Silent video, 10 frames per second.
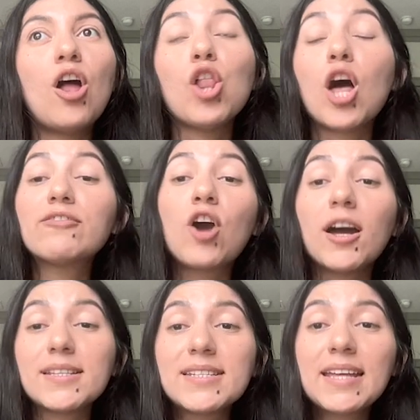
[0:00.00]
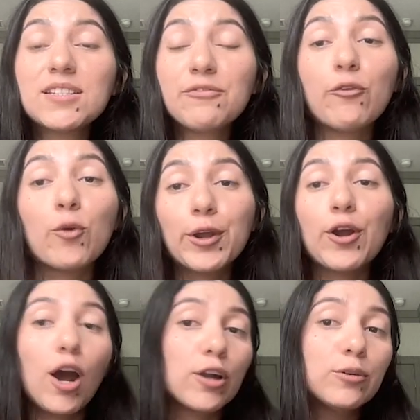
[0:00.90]
a lot of content for your
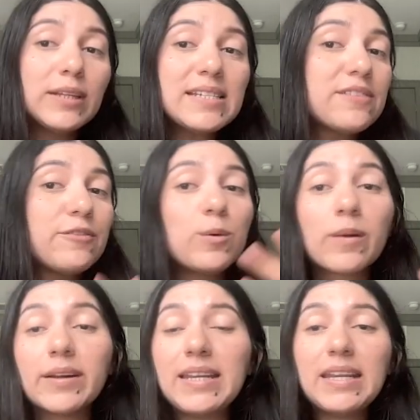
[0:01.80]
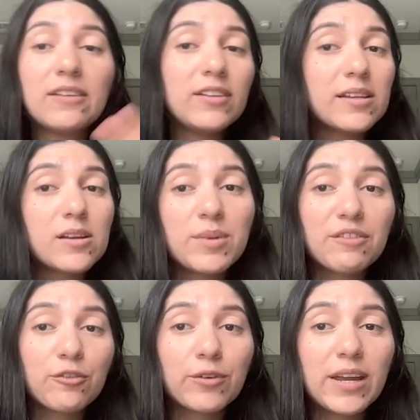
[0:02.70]
Autolist, if you were in need of a little bit
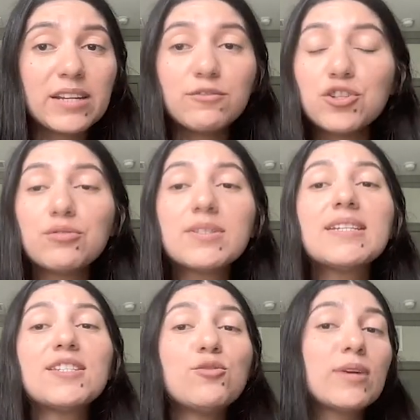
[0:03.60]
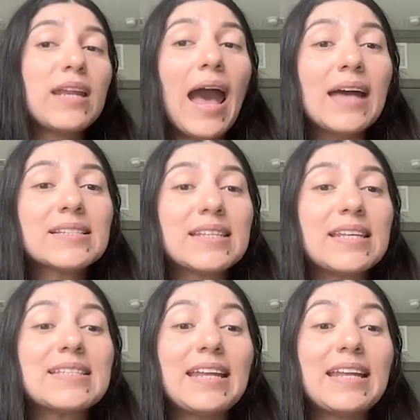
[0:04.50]
of creative juices, you can ask this